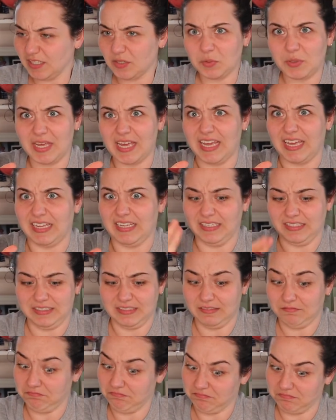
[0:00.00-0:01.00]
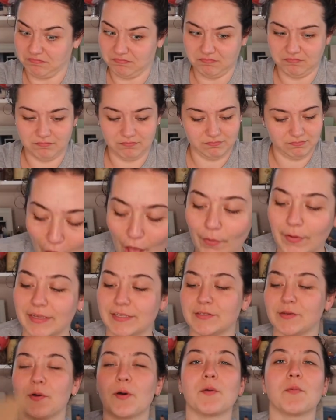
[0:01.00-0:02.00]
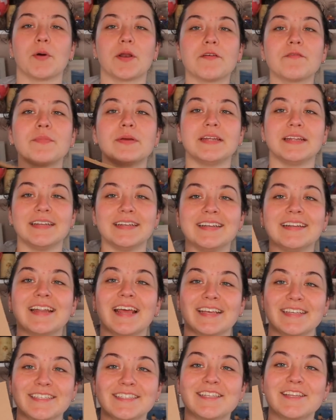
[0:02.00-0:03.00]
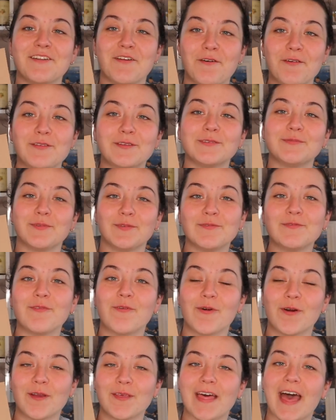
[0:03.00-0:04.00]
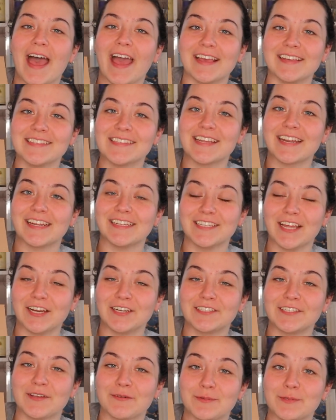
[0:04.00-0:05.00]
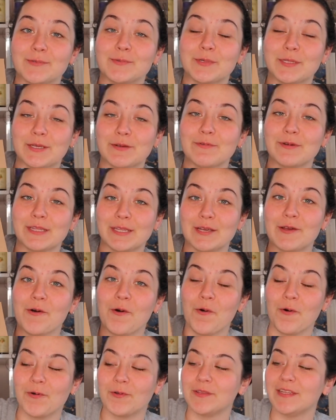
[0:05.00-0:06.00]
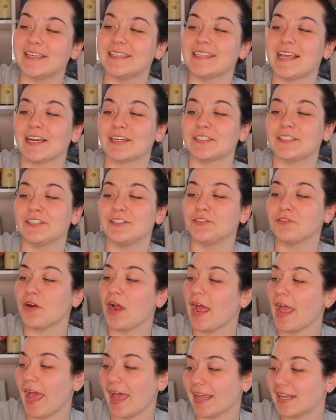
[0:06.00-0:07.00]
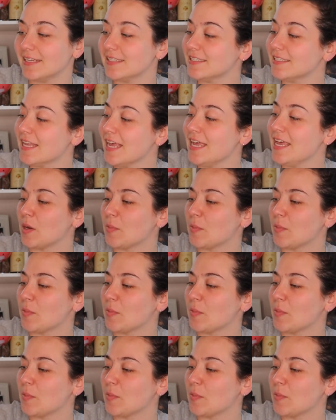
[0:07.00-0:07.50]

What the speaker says: Okay. Okay, so it would have been nice to know this before. The ice that I touched that was really cold is actually dry ice.